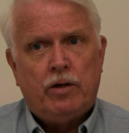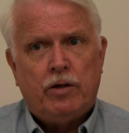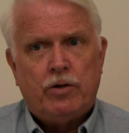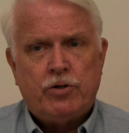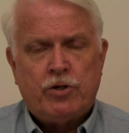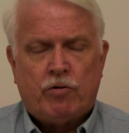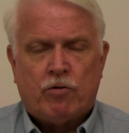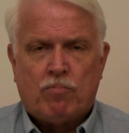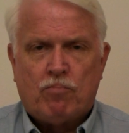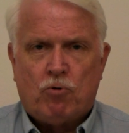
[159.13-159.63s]

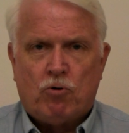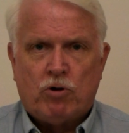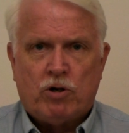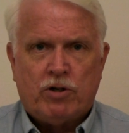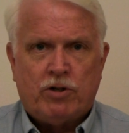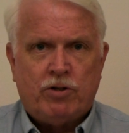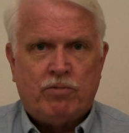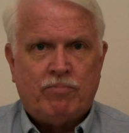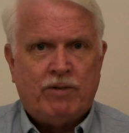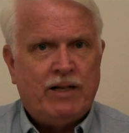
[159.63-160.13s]
She
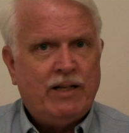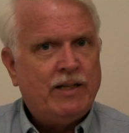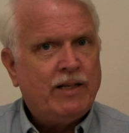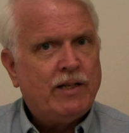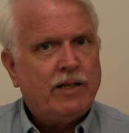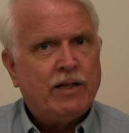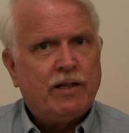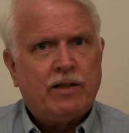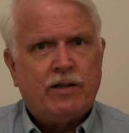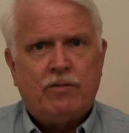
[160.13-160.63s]
reported to me
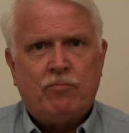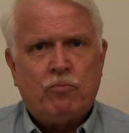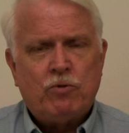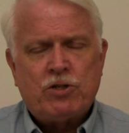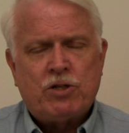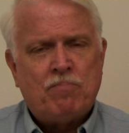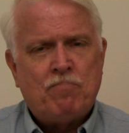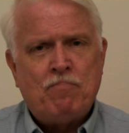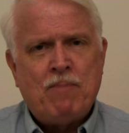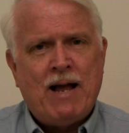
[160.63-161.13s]
that that
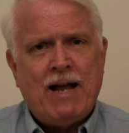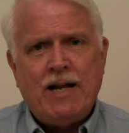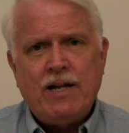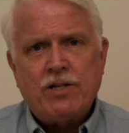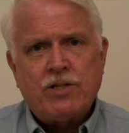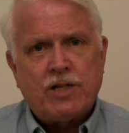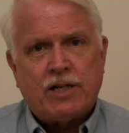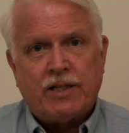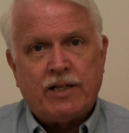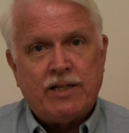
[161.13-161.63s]
was
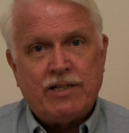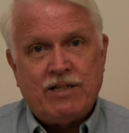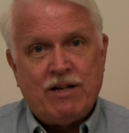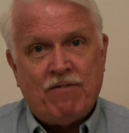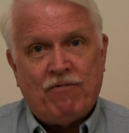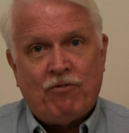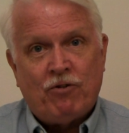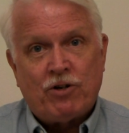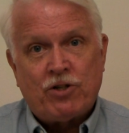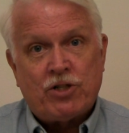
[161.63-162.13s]
amazing, the
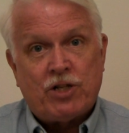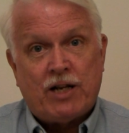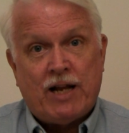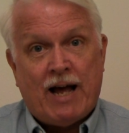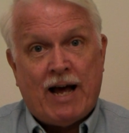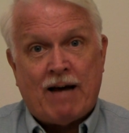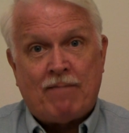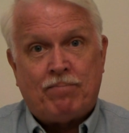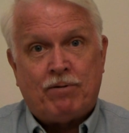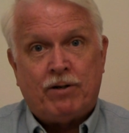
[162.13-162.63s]
difference that
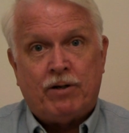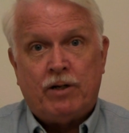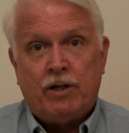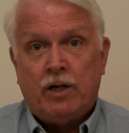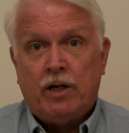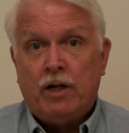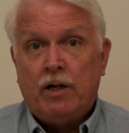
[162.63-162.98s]
happened.